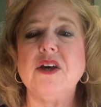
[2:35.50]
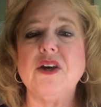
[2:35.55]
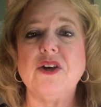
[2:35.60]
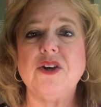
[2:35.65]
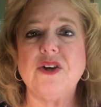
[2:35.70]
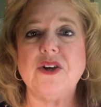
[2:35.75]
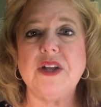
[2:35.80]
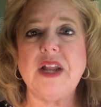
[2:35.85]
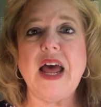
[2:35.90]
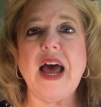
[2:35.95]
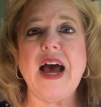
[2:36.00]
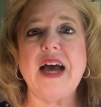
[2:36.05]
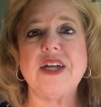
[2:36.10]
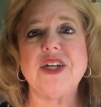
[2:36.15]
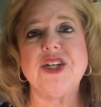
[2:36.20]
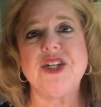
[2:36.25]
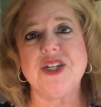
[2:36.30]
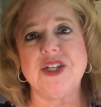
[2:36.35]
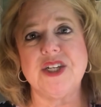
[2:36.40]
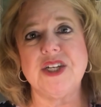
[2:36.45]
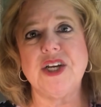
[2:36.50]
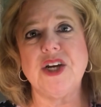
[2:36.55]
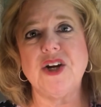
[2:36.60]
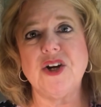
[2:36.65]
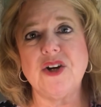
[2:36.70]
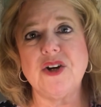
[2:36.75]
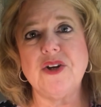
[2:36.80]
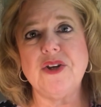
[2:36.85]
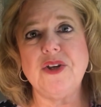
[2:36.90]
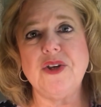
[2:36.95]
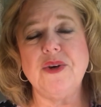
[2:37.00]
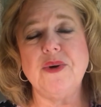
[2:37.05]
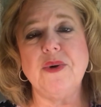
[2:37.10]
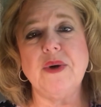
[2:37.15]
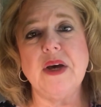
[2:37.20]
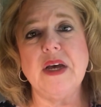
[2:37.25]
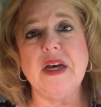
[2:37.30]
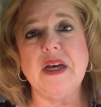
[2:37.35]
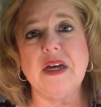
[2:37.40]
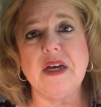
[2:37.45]
could actually hurt you
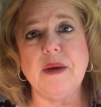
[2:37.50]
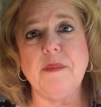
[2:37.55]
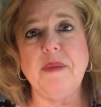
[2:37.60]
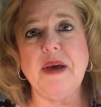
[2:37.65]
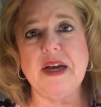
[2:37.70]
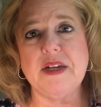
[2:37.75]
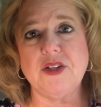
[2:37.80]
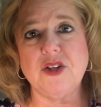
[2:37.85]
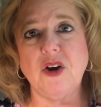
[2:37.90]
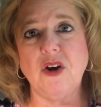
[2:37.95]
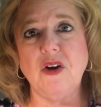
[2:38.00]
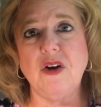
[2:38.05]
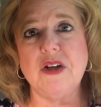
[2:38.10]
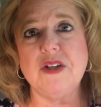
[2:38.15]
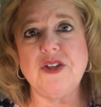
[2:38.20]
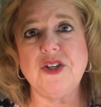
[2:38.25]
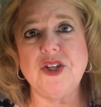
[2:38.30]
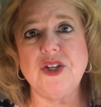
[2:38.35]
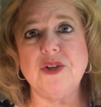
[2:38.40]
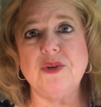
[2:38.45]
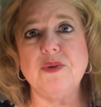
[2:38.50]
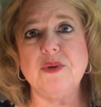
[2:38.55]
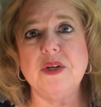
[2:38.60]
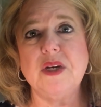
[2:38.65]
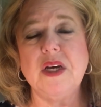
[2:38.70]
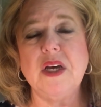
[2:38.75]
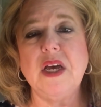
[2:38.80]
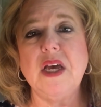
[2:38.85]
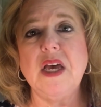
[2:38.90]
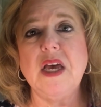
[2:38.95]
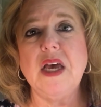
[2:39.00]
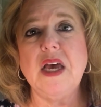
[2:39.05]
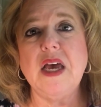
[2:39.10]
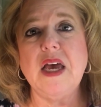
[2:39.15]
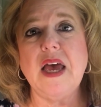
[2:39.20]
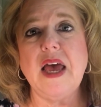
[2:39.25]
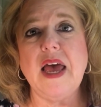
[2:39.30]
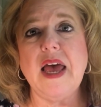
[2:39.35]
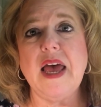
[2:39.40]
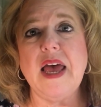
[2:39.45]
and come back to haunt you.
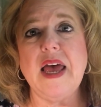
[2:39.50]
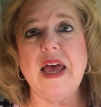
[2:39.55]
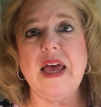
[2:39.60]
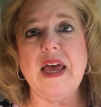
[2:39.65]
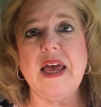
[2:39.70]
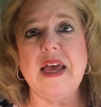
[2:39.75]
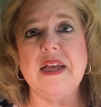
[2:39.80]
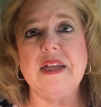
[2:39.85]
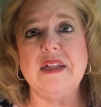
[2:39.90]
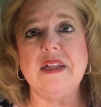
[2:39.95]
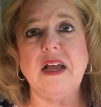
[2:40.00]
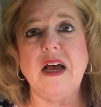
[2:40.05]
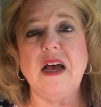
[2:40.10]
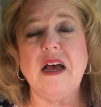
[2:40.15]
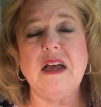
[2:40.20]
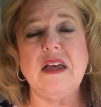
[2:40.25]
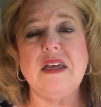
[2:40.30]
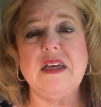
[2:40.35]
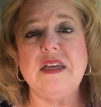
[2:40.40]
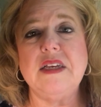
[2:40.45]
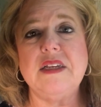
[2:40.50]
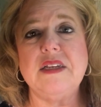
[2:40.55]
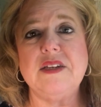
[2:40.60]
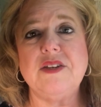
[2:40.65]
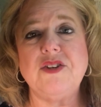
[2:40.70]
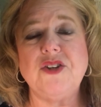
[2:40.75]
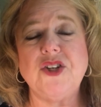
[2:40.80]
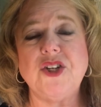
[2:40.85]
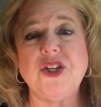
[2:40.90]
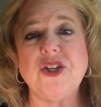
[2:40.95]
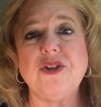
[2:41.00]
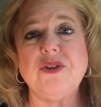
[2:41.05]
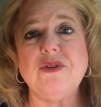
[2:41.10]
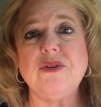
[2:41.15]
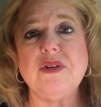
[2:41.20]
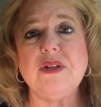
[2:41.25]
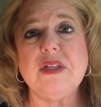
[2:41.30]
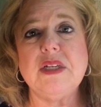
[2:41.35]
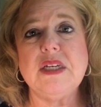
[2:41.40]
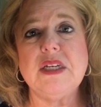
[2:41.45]
And it is
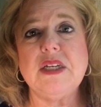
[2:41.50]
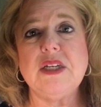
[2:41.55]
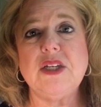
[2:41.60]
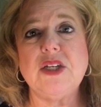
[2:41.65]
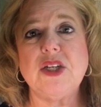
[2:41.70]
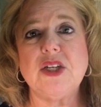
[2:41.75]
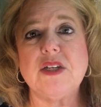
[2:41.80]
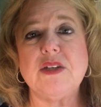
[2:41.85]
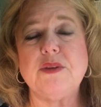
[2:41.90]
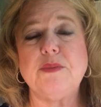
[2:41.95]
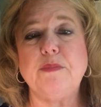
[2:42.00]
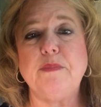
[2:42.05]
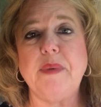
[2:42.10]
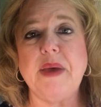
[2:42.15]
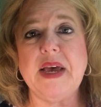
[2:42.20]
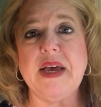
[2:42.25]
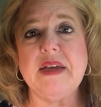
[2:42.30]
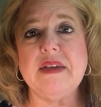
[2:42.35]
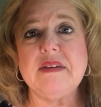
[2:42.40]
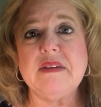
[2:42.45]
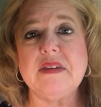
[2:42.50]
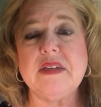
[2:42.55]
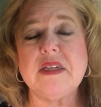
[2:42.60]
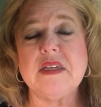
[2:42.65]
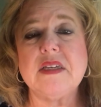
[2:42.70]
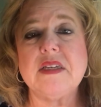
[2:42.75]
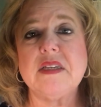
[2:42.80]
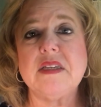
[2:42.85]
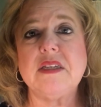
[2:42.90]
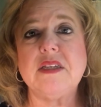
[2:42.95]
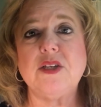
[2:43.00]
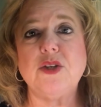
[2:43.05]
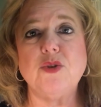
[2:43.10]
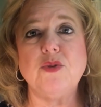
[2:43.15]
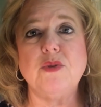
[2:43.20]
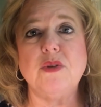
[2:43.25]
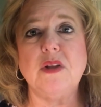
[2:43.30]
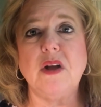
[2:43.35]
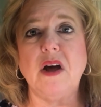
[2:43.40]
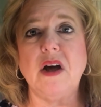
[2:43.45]
generally just best
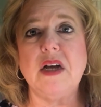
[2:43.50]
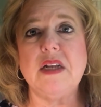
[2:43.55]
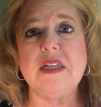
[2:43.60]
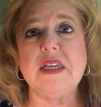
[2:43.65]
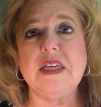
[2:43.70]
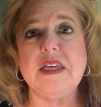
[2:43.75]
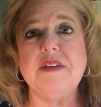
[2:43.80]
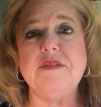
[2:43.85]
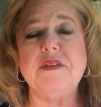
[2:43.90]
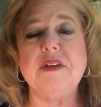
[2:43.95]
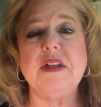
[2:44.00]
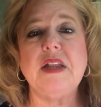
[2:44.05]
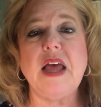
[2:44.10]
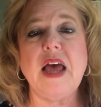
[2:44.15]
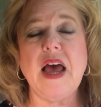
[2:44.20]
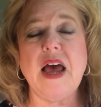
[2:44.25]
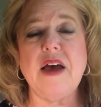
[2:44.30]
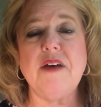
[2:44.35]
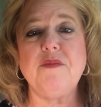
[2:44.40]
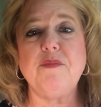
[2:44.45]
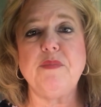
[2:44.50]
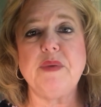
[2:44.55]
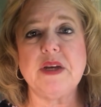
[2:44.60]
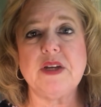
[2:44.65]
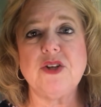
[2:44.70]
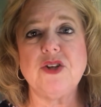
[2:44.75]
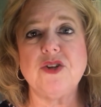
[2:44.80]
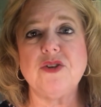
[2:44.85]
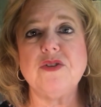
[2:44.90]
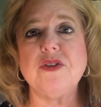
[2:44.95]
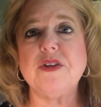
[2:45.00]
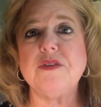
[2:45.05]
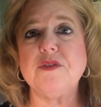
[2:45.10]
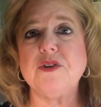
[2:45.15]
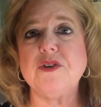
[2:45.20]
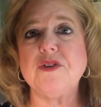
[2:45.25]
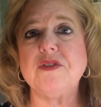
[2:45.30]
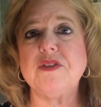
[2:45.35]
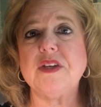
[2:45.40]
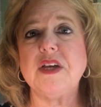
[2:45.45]
to not even have pictures of
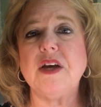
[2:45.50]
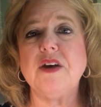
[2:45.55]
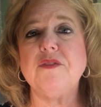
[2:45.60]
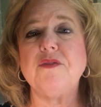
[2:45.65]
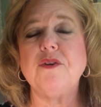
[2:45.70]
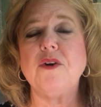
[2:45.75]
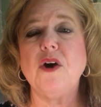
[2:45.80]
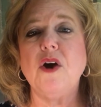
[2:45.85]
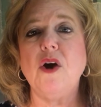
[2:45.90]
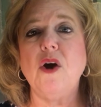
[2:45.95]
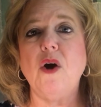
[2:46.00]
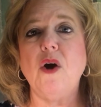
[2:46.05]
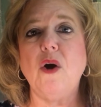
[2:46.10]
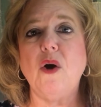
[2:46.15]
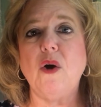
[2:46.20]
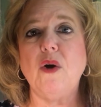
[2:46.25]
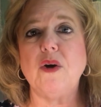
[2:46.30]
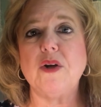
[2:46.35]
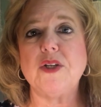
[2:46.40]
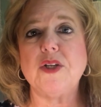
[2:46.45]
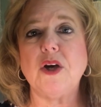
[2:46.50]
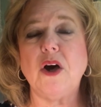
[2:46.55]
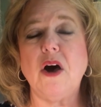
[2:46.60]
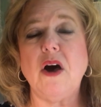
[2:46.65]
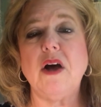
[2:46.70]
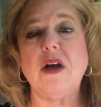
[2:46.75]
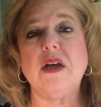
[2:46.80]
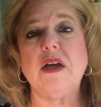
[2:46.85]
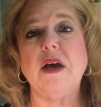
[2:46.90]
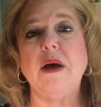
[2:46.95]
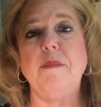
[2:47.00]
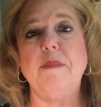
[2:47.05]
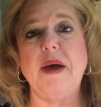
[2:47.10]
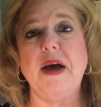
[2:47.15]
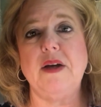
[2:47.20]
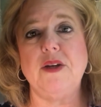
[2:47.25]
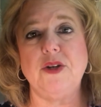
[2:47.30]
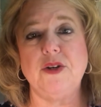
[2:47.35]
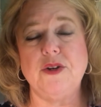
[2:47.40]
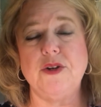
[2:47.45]
yourself or talk
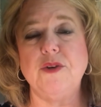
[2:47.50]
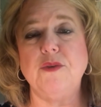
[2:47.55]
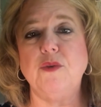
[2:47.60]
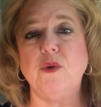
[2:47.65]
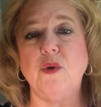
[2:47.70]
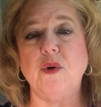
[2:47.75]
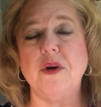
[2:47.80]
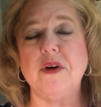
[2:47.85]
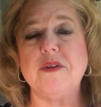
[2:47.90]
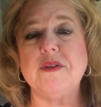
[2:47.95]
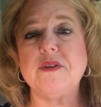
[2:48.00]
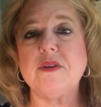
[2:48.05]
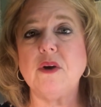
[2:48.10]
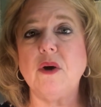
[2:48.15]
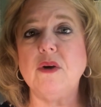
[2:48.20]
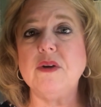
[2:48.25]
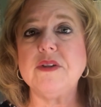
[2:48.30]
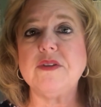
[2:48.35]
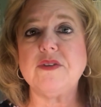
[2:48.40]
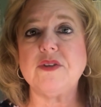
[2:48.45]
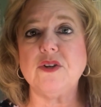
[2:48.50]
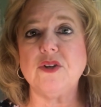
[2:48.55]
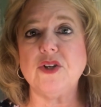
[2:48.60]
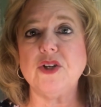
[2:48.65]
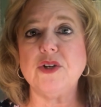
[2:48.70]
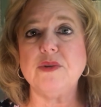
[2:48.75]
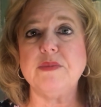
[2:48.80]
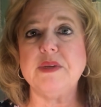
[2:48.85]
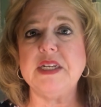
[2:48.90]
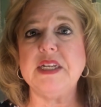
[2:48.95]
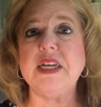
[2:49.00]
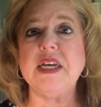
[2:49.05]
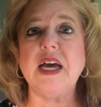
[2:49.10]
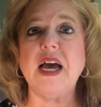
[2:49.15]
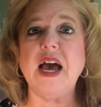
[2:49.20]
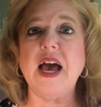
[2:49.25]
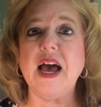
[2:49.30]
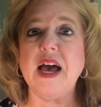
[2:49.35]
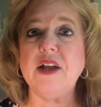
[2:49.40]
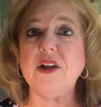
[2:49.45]
about your divorce on social
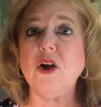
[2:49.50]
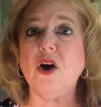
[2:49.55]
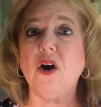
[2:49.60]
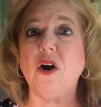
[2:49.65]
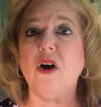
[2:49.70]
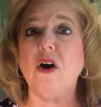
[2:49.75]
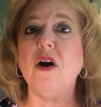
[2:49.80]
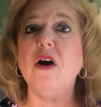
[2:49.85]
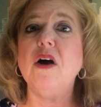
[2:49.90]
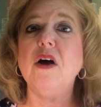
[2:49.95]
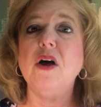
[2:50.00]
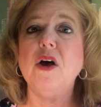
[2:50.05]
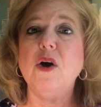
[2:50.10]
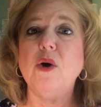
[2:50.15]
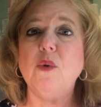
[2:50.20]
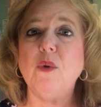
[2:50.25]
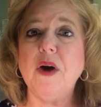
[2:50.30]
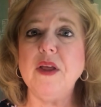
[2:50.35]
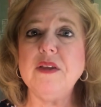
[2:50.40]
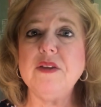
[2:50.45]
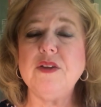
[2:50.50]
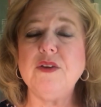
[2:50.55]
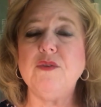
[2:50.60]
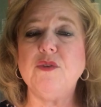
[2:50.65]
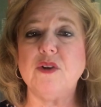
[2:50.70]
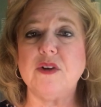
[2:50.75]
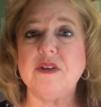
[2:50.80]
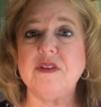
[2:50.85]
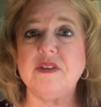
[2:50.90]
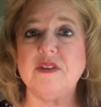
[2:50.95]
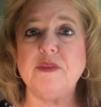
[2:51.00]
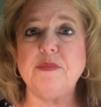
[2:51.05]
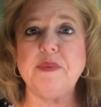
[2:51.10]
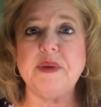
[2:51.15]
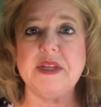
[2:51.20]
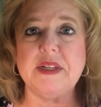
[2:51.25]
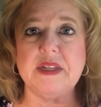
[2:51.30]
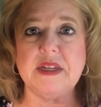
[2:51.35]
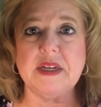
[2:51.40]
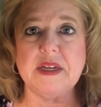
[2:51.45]
media at all while the divorce is
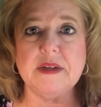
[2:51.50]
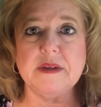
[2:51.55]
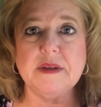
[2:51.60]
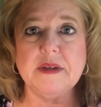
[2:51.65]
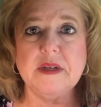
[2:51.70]
pending.